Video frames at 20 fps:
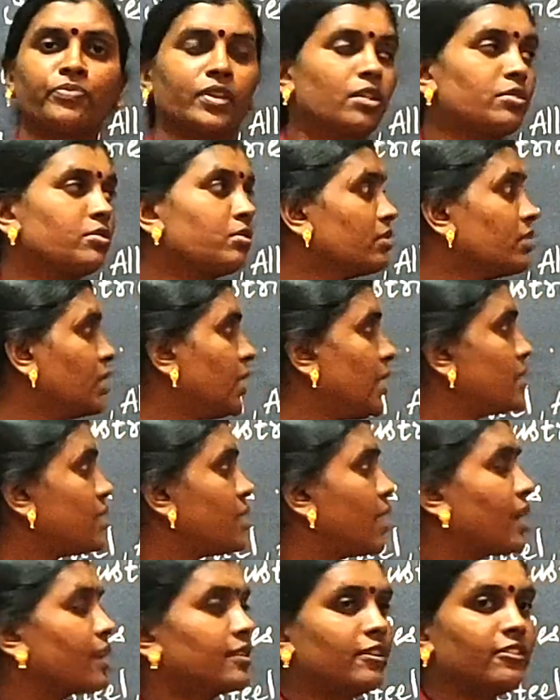So these
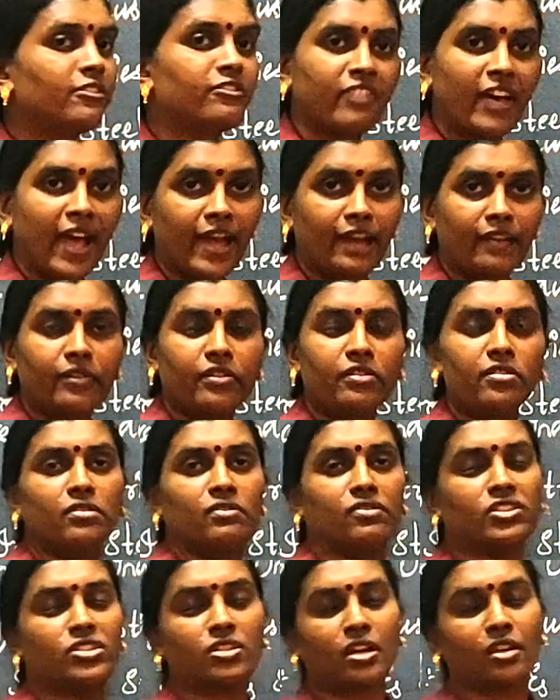are the factors
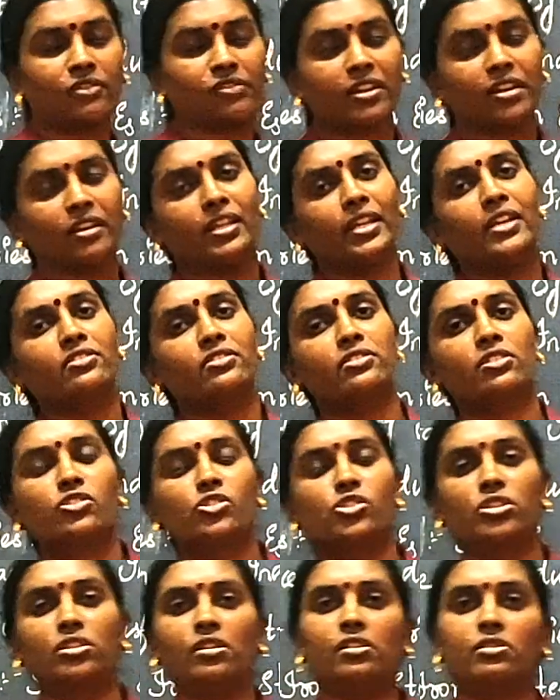which are very
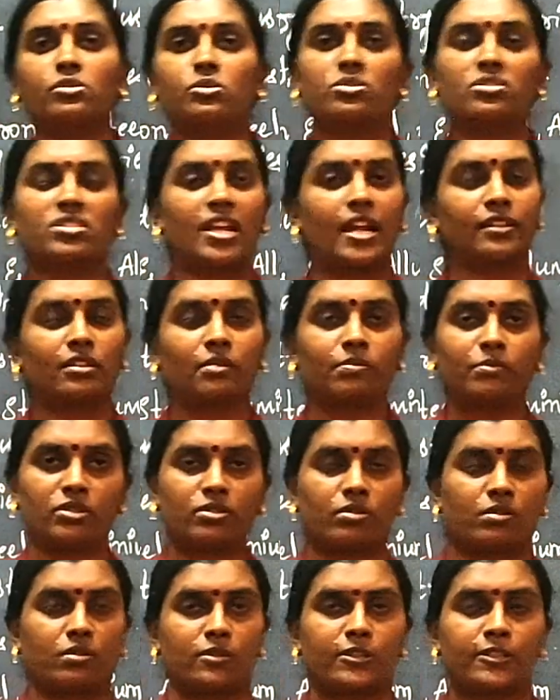essential to start the
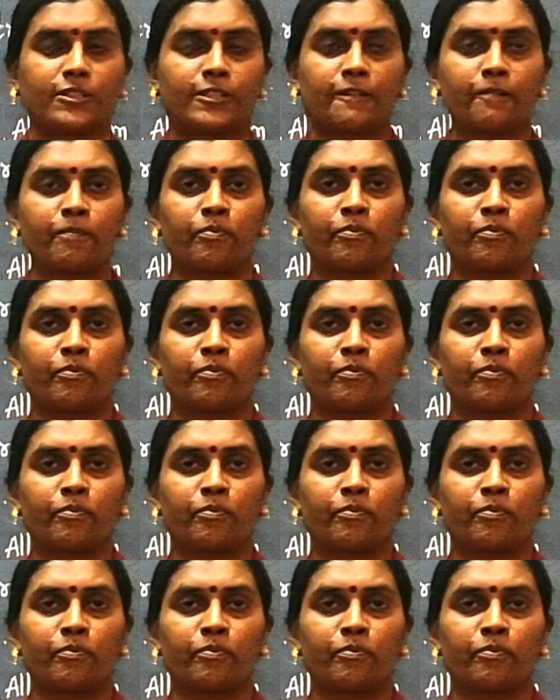business.